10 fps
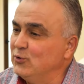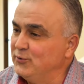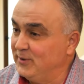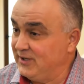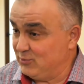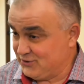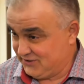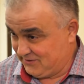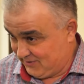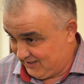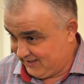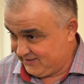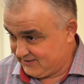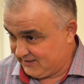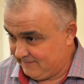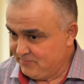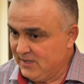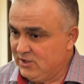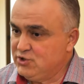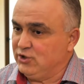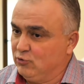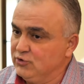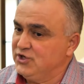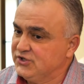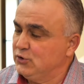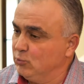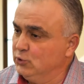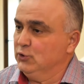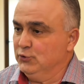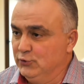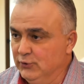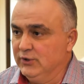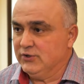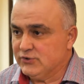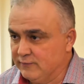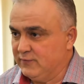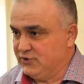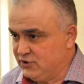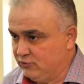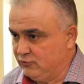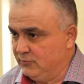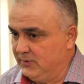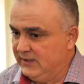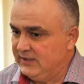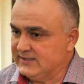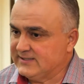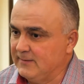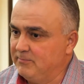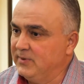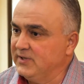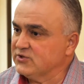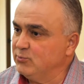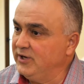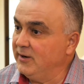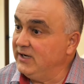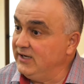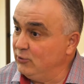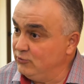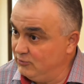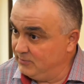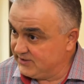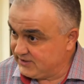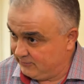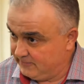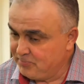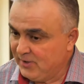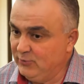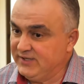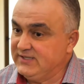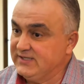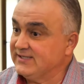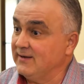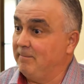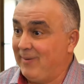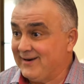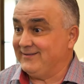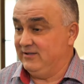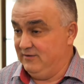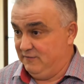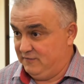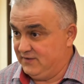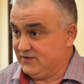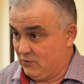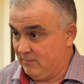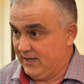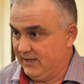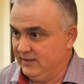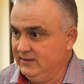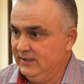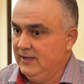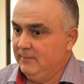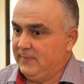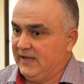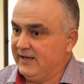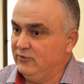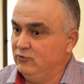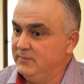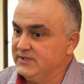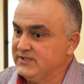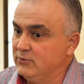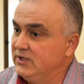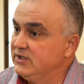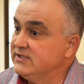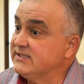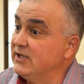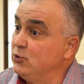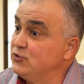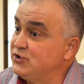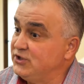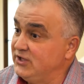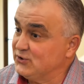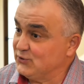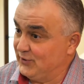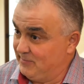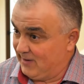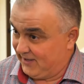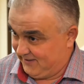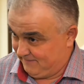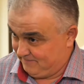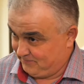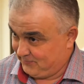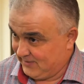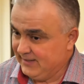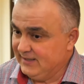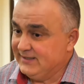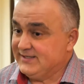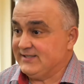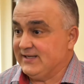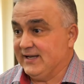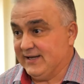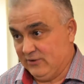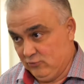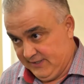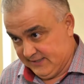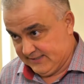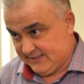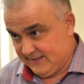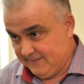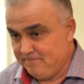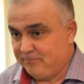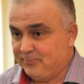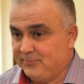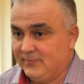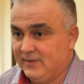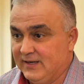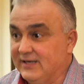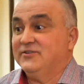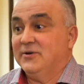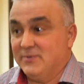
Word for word: The church needs to understand that God Almighty created man in his image and likeness. And all that man is, spirit, soul, and body, is the formation of God's hands. There's not one part of the human being that God does not know how to repair. The secret is that we also need to know.